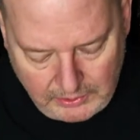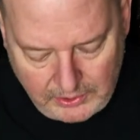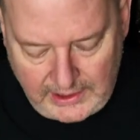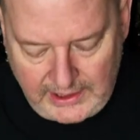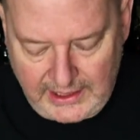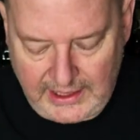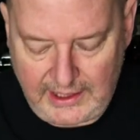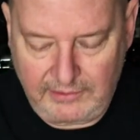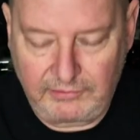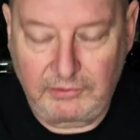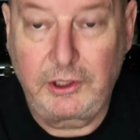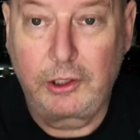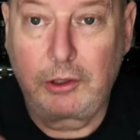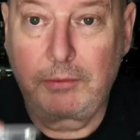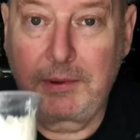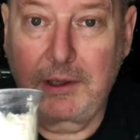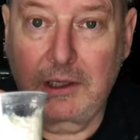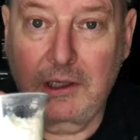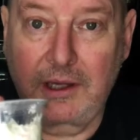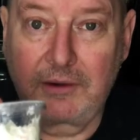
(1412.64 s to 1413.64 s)
to have a little
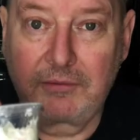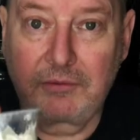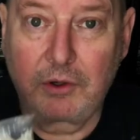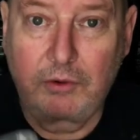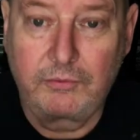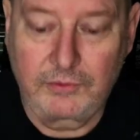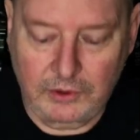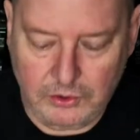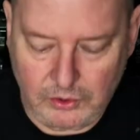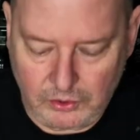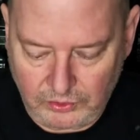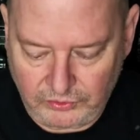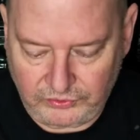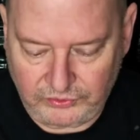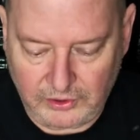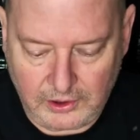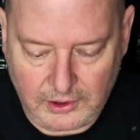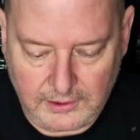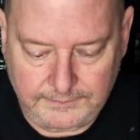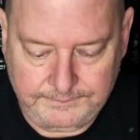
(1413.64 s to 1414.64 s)
bit of leftover
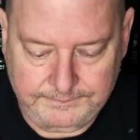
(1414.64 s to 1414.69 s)
coleslaw.